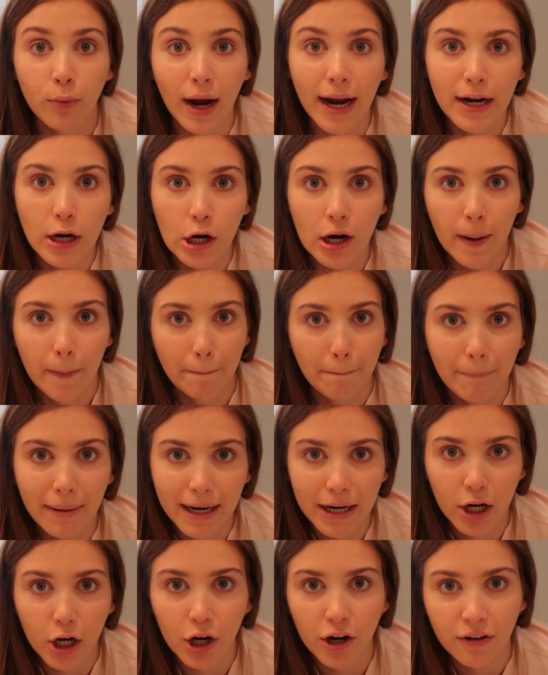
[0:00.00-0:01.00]
brighter and
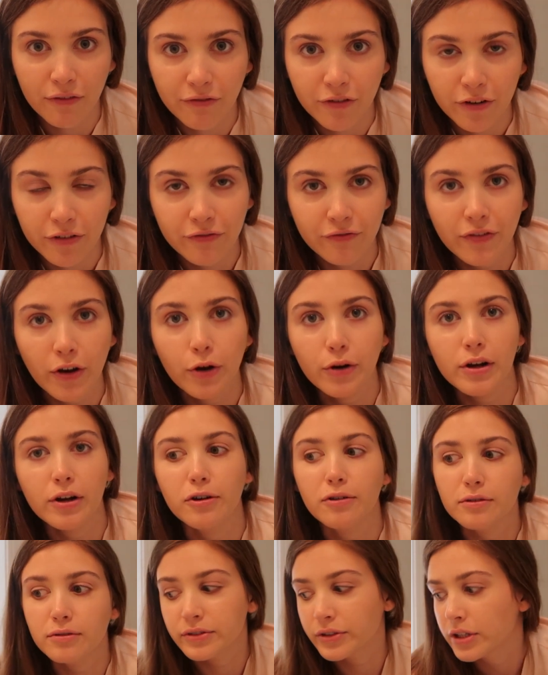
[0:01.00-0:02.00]
bigger for
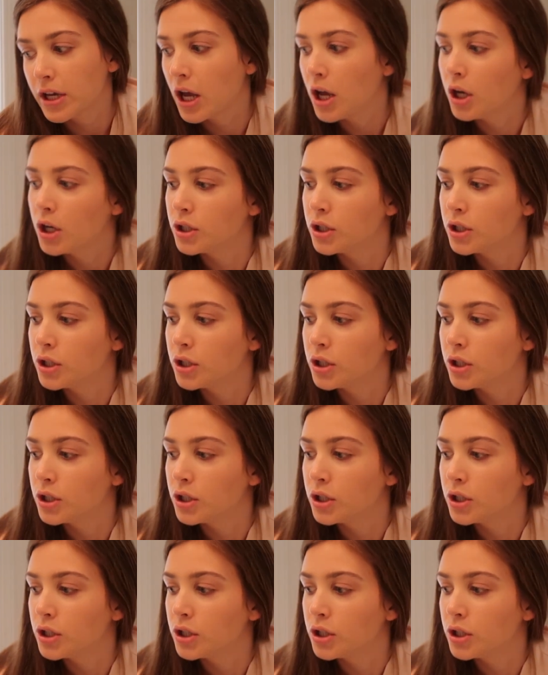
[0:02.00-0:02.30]
photos.